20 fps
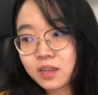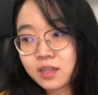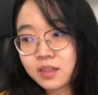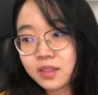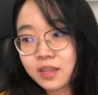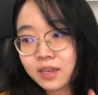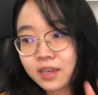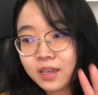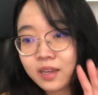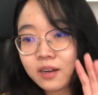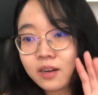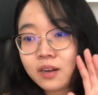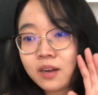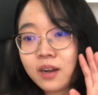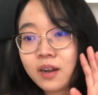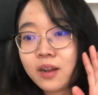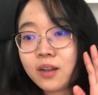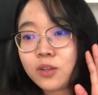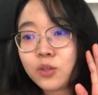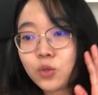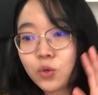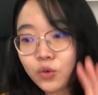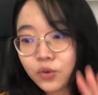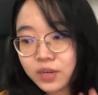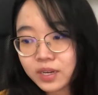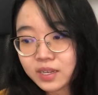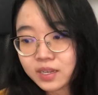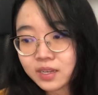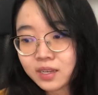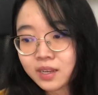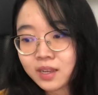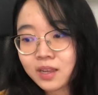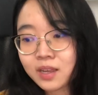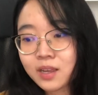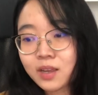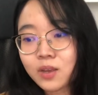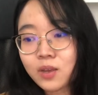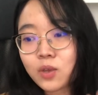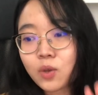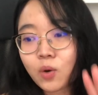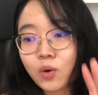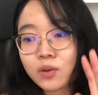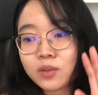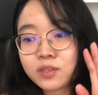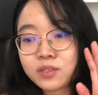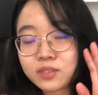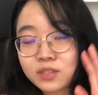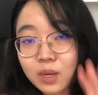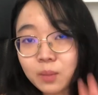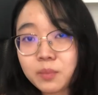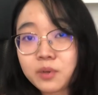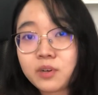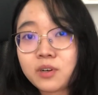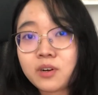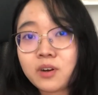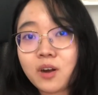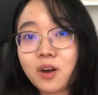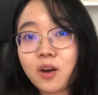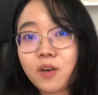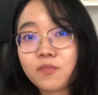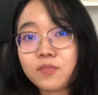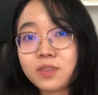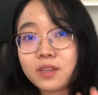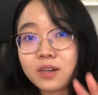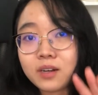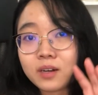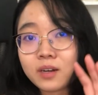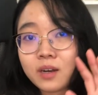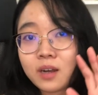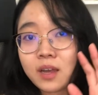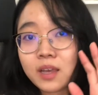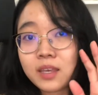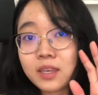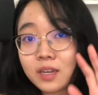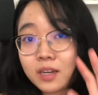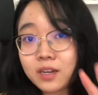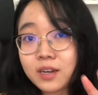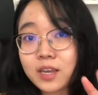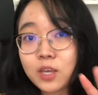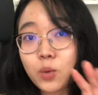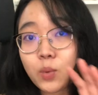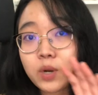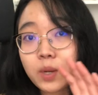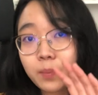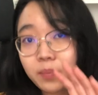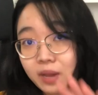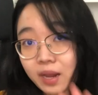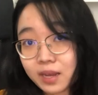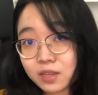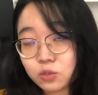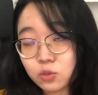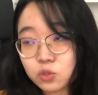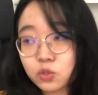take it during your summer of the year that you want to apply to.